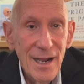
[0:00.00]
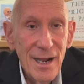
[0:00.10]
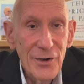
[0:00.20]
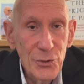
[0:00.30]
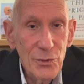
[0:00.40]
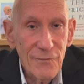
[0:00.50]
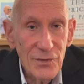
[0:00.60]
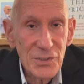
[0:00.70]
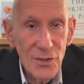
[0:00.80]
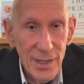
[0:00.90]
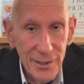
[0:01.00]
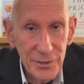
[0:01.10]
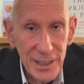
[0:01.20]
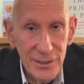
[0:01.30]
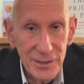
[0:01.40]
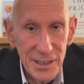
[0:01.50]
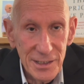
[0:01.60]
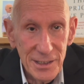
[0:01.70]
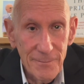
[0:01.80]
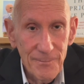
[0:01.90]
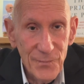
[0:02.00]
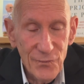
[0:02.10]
a universal healthcare system